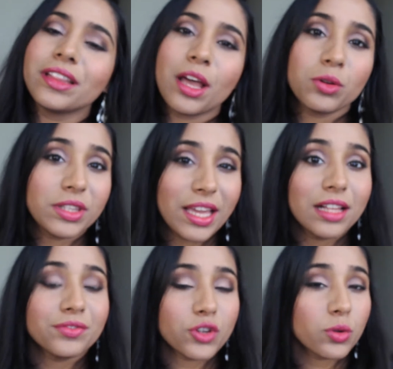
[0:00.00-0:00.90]
Now the
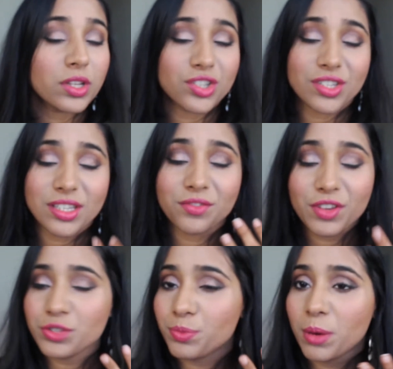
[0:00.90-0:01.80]
e.l.f. tone adjusting
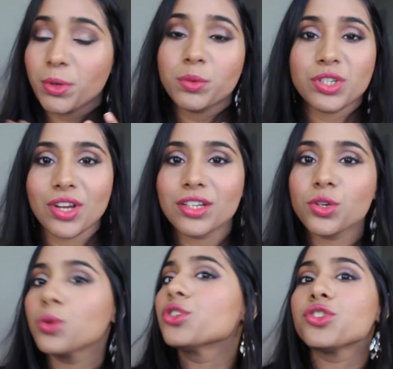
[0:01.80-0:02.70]
face primer, which I
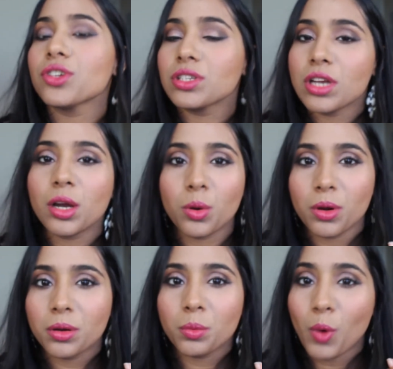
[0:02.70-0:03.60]
told you just a
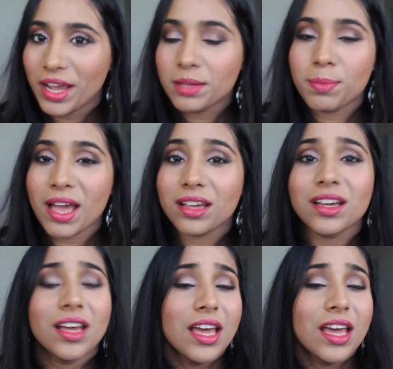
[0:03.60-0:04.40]
while back,